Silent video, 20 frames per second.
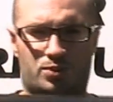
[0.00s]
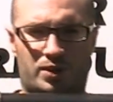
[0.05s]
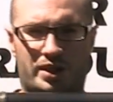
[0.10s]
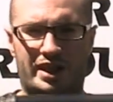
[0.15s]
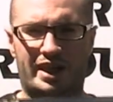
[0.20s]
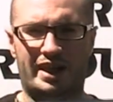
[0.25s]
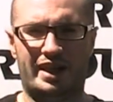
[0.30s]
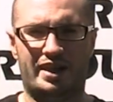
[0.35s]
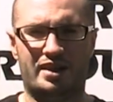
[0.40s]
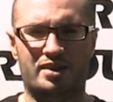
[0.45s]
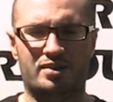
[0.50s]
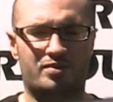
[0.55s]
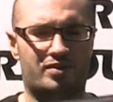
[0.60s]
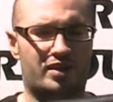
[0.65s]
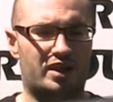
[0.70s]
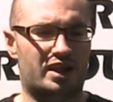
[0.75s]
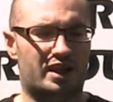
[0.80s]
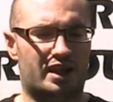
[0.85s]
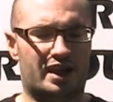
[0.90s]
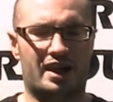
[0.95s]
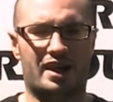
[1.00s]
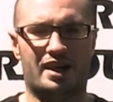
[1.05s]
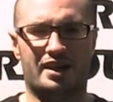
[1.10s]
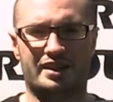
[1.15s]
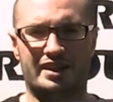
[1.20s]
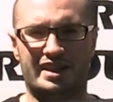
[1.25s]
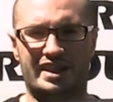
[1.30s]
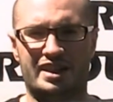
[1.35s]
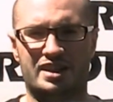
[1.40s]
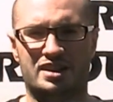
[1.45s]
one here, uh,
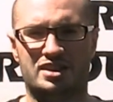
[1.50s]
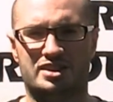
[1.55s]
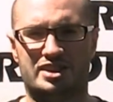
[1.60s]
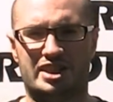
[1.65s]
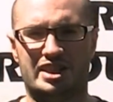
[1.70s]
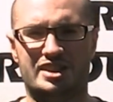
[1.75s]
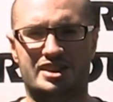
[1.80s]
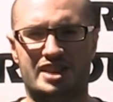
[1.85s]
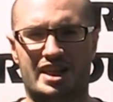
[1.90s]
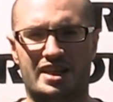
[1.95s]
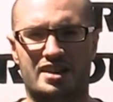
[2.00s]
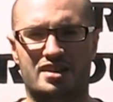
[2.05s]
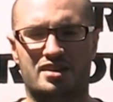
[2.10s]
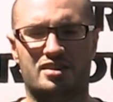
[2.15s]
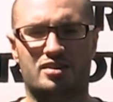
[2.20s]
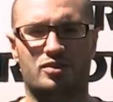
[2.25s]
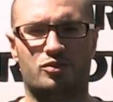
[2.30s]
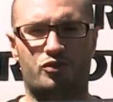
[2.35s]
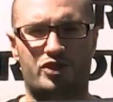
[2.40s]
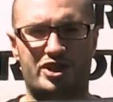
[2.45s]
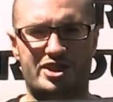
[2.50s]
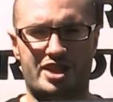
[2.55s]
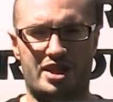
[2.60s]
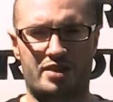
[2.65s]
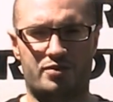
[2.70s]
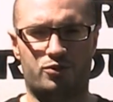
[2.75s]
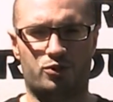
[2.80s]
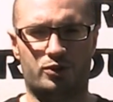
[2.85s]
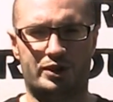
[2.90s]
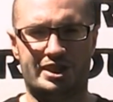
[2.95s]
the CZ
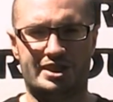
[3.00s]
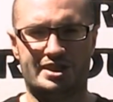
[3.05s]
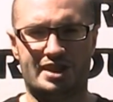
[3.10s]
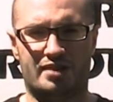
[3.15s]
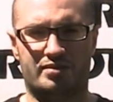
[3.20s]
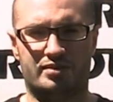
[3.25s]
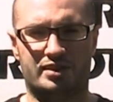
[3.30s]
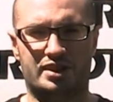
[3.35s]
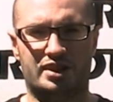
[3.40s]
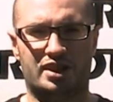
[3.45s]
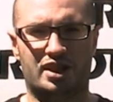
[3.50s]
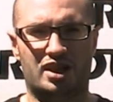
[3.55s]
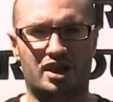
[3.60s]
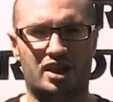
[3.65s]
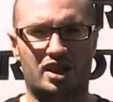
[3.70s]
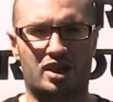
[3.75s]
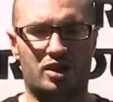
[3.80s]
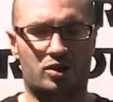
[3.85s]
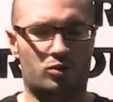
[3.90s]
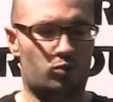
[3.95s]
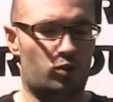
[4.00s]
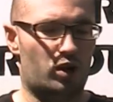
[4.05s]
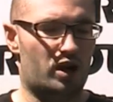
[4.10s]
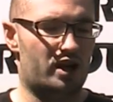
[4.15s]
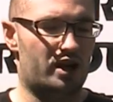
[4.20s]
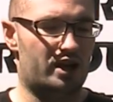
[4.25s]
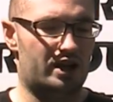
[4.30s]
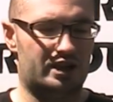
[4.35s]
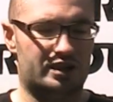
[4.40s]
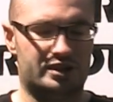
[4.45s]
VZ-47,
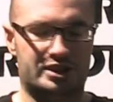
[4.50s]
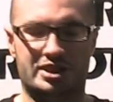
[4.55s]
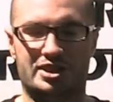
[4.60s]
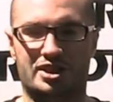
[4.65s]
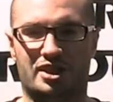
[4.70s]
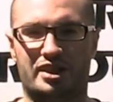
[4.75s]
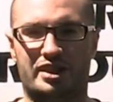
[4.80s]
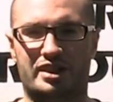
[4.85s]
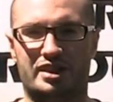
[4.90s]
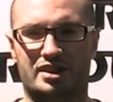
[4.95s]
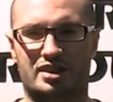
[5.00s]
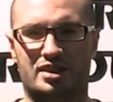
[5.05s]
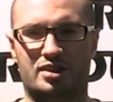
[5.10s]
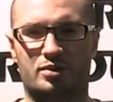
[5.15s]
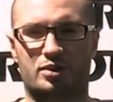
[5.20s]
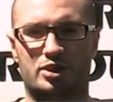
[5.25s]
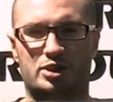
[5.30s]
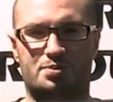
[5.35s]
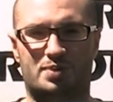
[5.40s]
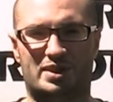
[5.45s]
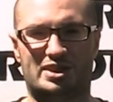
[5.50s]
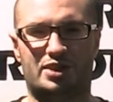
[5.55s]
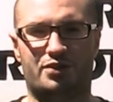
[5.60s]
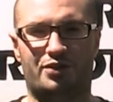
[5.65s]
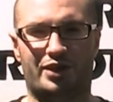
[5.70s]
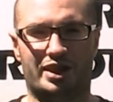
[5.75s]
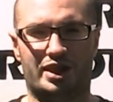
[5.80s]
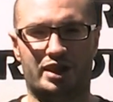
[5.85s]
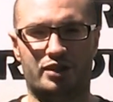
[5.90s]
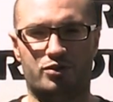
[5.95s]
were designed
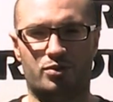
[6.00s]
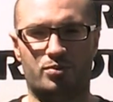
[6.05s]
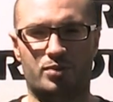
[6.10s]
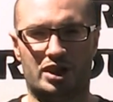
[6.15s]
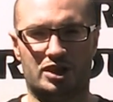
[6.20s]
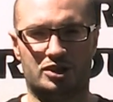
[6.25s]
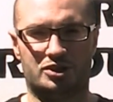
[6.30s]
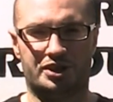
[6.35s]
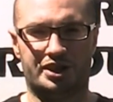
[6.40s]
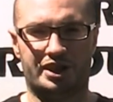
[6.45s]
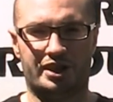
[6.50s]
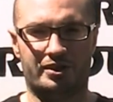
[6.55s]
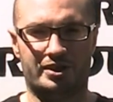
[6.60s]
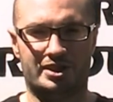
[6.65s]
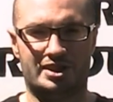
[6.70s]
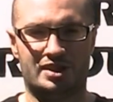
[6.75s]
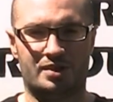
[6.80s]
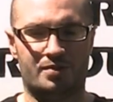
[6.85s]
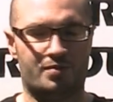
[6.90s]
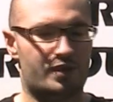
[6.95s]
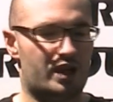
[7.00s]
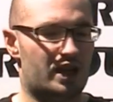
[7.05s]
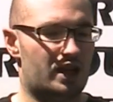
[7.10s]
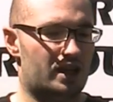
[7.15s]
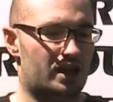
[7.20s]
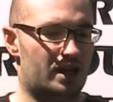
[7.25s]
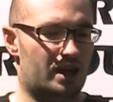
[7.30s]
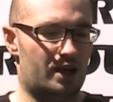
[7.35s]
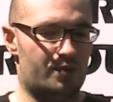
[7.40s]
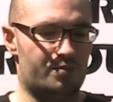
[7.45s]
specifically for military use.
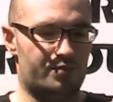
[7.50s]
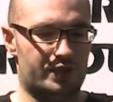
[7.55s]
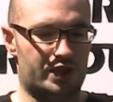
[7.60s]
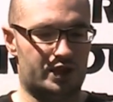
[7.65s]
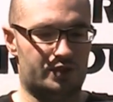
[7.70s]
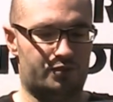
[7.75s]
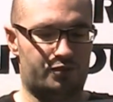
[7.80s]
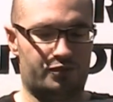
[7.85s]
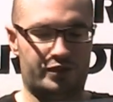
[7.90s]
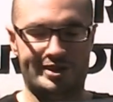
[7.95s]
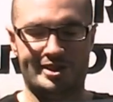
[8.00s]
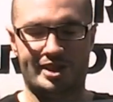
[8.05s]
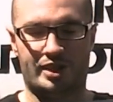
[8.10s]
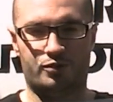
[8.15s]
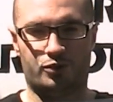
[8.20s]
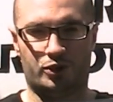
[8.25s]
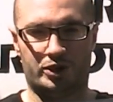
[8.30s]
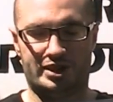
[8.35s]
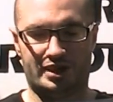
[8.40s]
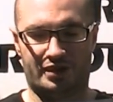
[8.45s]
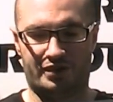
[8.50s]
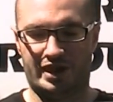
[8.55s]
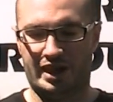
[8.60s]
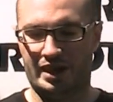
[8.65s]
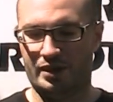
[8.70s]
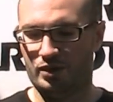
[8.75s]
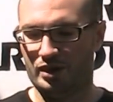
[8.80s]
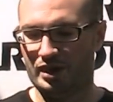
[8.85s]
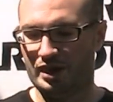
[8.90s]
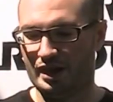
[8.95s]
Um, the VZ-47
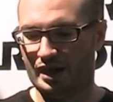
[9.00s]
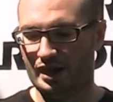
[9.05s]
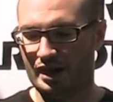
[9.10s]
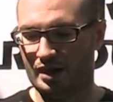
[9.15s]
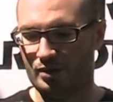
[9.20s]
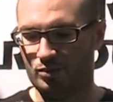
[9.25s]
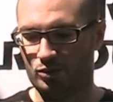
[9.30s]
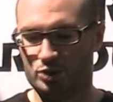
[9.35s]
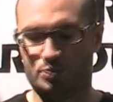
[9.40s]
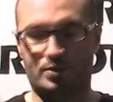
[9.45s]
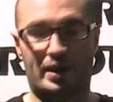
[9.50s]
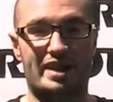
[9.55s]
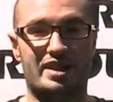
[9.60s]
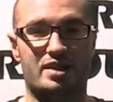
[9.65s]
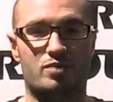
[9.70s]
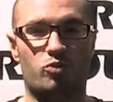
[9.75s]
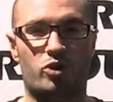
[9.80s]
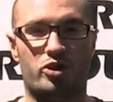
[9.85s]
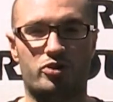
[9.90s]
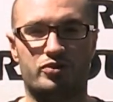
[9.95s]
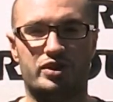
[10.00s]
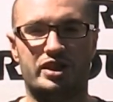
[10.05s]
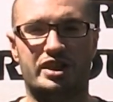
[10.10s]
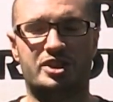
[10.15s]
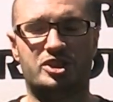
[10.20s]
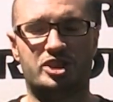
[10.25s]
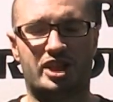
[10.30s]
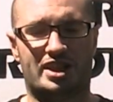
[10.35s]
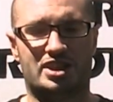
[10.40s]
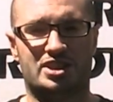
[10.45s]
here uh, was made in one of the
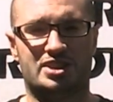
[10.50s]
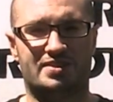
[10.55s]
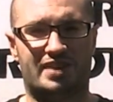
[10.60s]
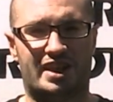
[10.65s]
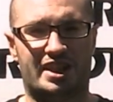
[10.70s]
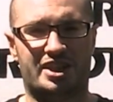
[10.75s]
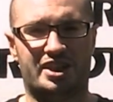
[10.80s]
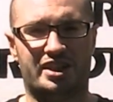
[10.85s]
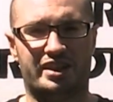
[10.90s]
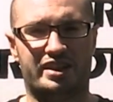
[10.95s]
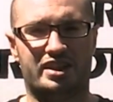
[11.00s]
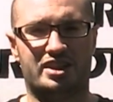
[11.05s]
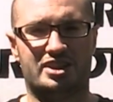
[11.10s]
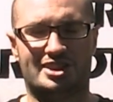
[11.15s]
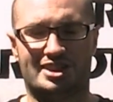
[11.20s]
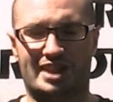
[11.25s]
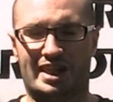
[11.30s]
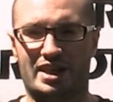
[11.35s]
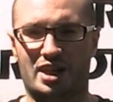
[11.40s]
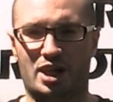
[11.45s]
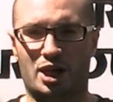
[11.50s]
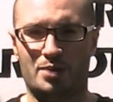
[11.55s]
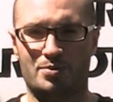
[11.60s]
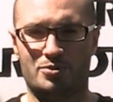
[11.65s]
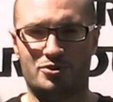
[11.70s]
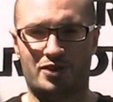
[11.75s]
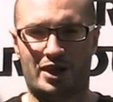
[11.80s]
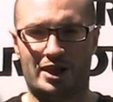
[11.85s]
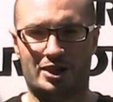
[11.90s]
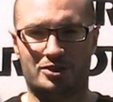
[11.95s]
Czechoslovakian state
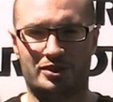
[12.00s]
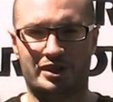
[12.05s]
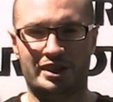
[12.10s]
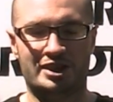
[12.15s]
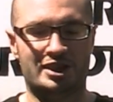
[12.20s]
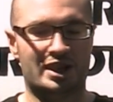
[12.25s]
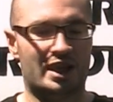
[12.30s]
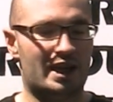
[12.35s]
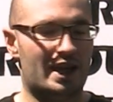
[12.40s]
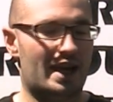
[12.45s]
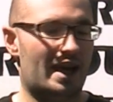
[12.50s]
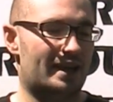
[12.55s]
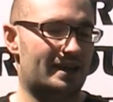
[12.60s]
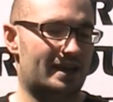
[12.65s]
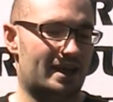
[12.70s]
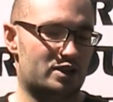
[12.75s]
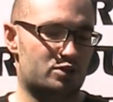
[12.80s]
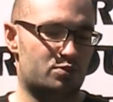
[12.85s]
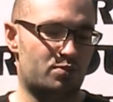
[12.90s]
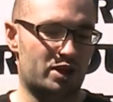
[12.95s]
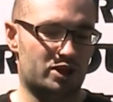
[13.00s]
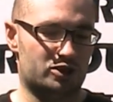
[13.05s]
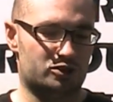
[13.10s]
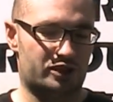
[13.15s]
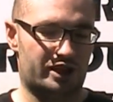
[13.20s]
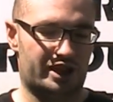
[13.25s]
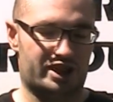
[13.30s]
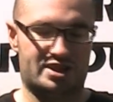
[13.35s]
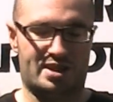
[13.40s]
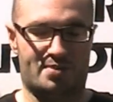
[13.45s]
arms factories and has
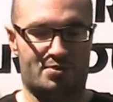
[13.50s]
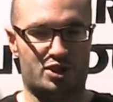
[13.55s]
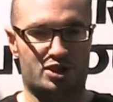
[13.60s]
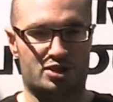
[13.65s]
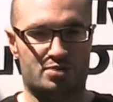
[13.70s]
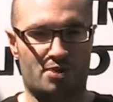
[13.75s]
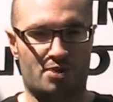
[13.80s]
military acceptance